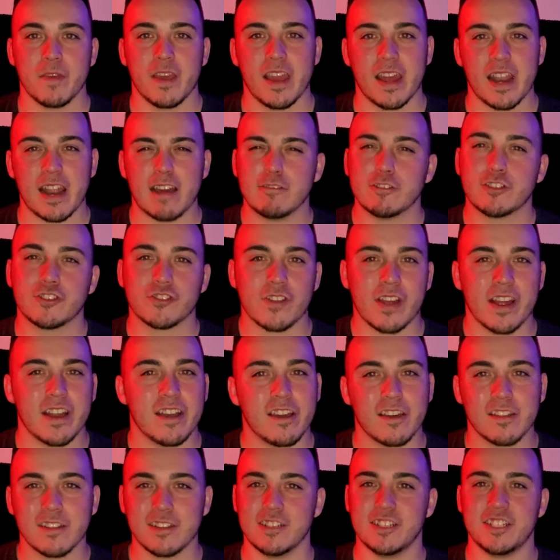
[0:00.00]
and I was trying all
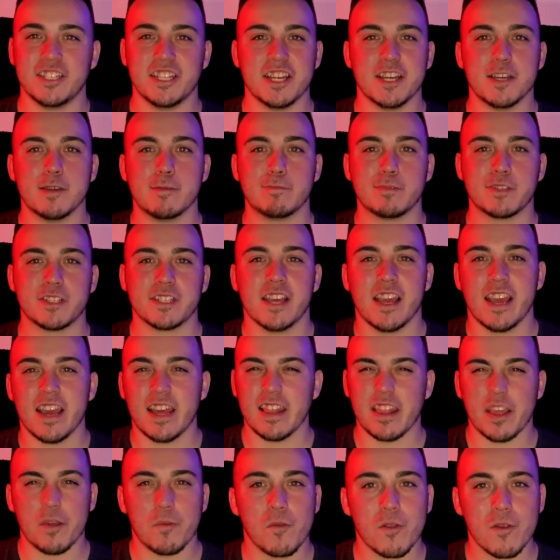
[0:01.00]
their tips, and
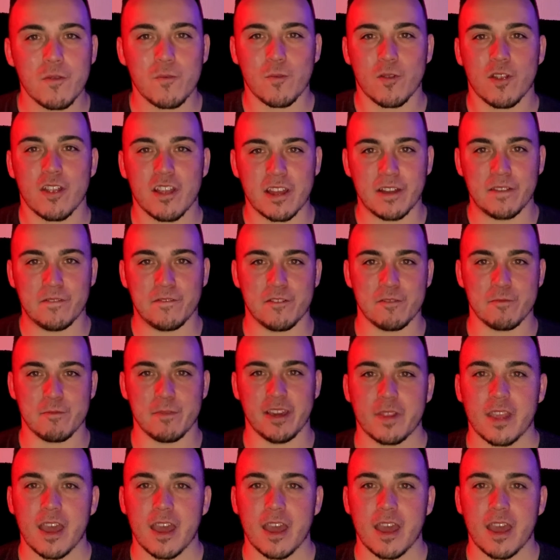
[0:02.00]
they weren't working for me.